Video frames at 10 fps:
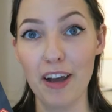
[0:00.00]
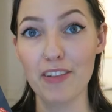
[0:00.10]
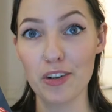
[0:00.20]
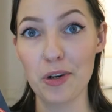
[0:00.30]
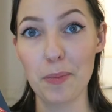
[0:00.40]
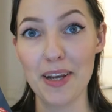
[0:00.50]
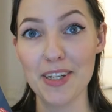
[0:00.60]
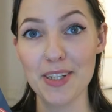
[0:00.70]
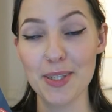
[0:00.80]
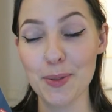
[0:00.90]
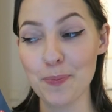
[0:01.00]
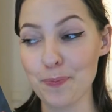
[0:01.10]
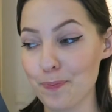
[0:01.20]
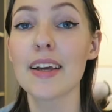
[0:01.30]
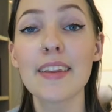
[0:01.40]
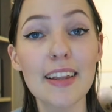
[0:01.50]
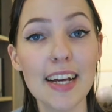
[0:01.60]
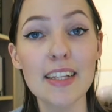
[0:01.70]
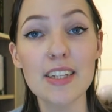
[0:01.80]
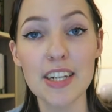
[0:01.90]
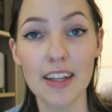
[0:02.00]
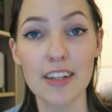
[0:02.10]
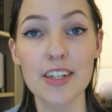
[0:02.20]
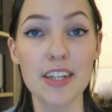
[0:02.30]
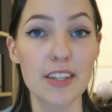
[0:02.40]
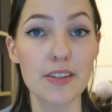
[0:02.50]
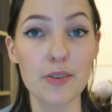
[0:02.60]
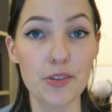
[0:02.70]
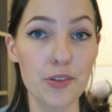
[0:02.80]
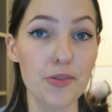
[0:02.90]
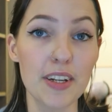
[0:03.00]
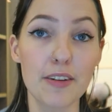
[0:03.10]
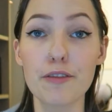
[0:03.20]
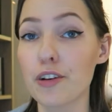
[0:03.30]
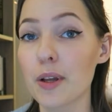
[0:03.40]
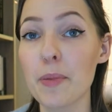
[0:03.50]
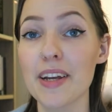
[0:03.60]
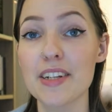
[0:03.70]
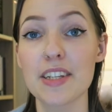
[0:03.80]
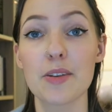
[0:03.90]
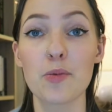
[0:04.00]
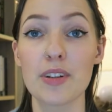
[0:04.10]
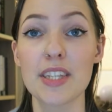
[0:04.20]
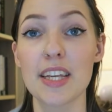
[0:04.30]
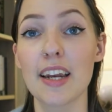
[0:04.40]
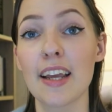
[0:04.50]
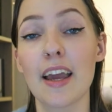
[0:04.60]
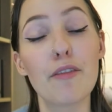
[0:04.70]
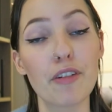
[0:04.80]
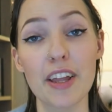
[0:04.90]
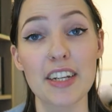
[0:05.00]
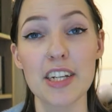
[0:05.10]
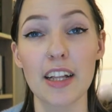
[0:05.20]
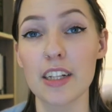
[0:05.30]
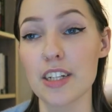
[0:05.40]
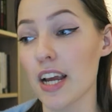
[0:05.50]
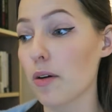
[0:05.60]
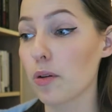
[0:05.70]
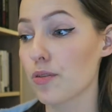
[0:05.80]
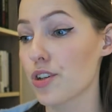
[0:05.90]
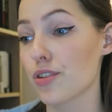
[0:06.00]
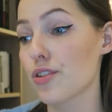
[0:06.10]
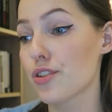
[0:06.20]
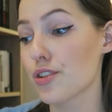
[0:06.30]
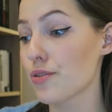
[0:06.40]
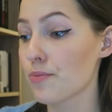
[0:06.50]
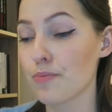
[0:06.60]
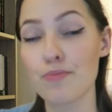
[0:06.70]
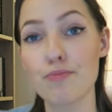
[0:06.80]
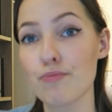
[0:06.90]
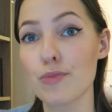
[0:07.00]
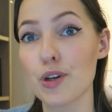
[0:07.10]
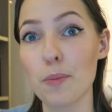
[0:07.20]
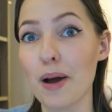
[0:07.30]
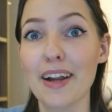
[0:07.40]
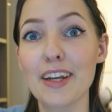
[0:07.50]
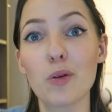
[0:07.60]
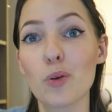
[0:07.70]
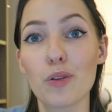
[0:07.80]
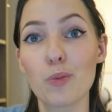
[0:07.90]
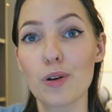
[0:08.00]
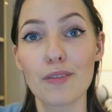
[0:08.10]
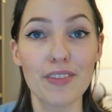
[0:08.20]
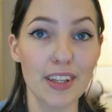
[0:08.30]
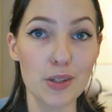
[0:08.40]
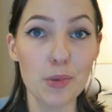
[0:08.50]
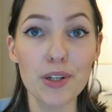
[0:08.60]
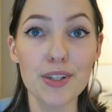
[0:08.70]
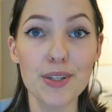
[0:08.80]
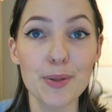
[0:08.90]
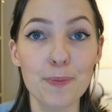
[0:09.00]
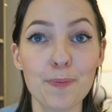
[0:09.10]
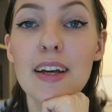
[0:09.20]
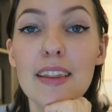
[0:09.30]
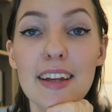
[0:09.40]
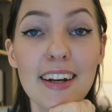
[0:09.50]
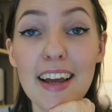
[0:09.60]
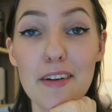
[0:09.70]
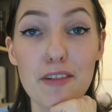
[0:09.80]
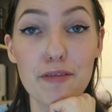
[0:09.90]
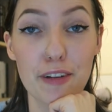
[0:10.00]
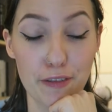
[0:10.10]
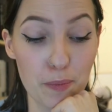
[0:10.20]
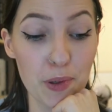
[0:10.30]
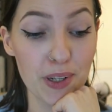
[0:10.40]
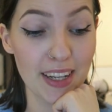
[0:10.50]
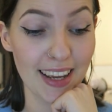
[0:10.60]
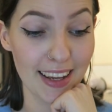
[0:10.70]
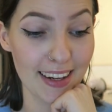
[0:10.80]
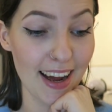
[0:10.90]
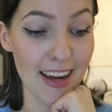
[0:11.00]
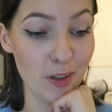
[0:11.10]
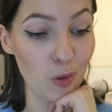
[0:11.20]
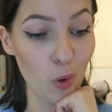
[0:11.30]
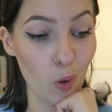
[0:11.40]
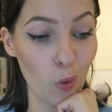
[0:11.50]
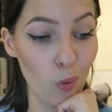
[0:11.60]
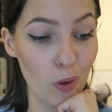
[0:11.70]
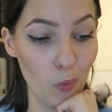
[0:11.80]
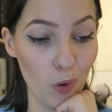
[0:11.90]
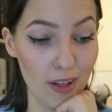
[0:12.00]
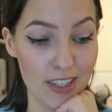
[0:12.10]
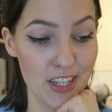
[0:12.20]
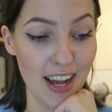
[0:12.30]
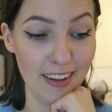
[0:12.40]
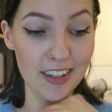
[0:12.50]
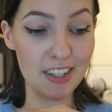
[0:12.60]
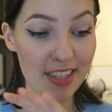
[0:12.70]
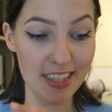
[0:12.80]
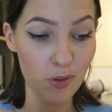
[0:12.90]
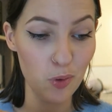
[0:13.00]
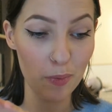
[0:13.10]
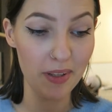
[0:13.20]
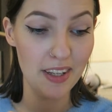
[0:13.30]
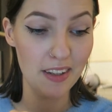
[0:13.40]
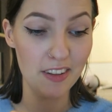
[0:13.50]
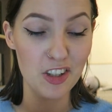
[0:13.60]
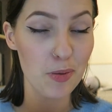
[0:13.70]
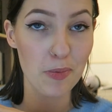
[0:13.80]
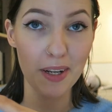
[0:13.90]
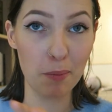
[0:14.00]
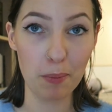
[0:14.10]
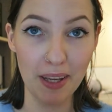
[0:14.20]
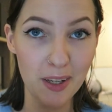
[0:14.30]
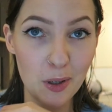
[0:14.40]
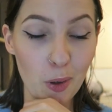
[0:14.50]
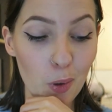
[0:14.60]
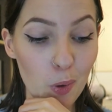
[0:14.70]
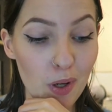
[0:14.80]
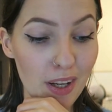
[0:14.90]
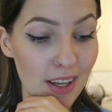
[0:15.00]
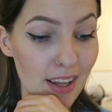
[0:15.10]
500 pages. And the last challenge is to read 40 pages in one sitting, and for that challenge I will just combine it with one of these books. Then I have a fifth book, and I don't know what challenge this will be on the spring bingo.